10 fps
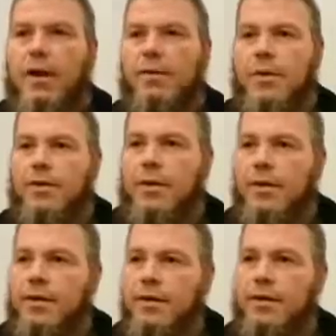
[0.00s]
Anyways,
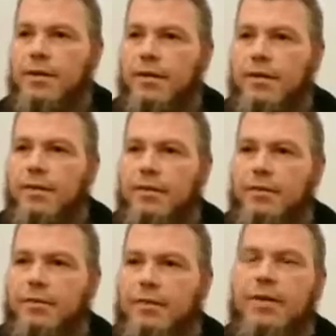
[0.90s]
I
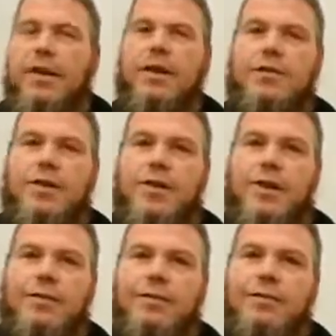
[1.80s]
denounced
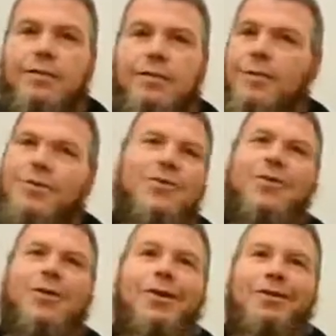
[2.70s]
God. There was
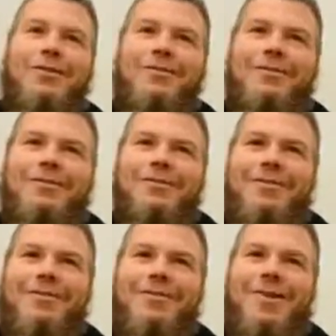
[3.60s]
no God.
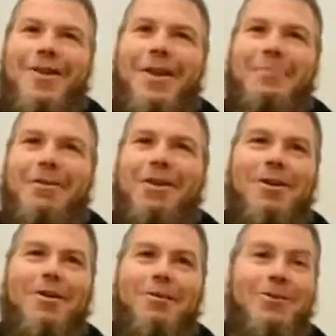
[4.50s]
I came to
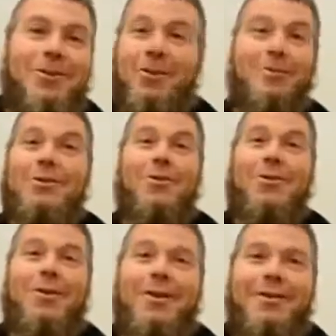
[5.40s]
the conclusion there was
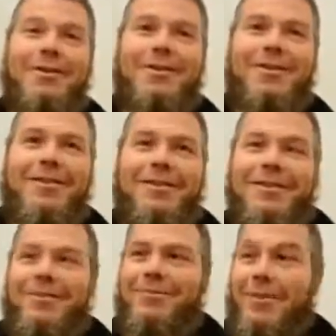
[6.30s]
no God.
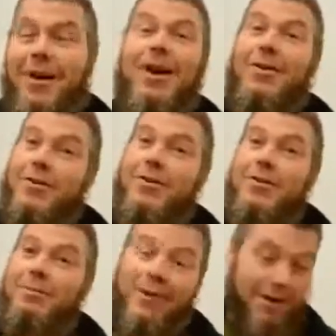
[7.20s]
And I
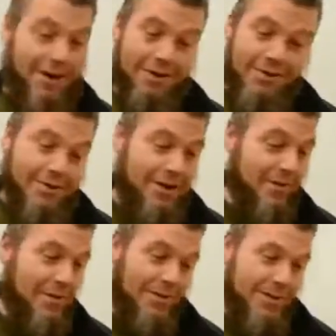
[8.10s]
cursed him. I used
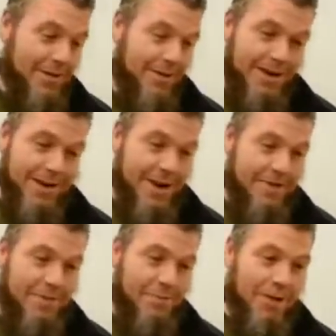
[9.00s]

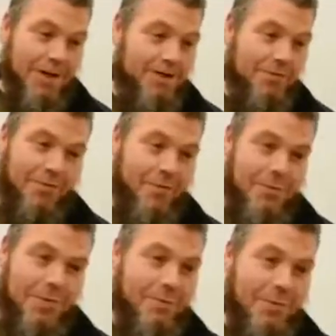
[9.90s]
every
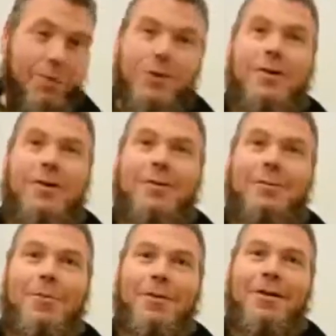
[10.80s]
blasphemy word in
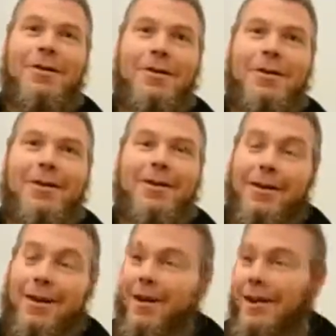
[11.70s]
the book
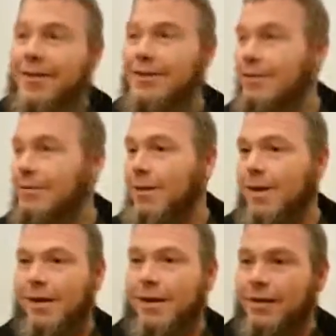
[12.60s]
against him,
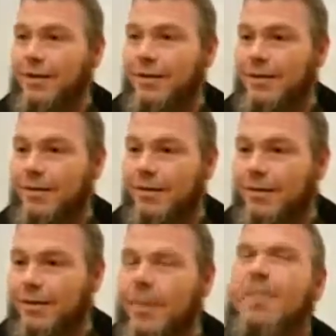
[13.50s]
and
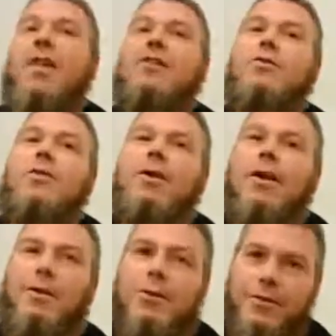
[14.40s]
things really
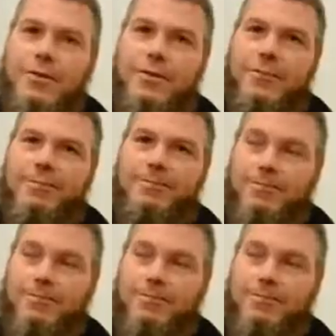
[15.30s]
got worse.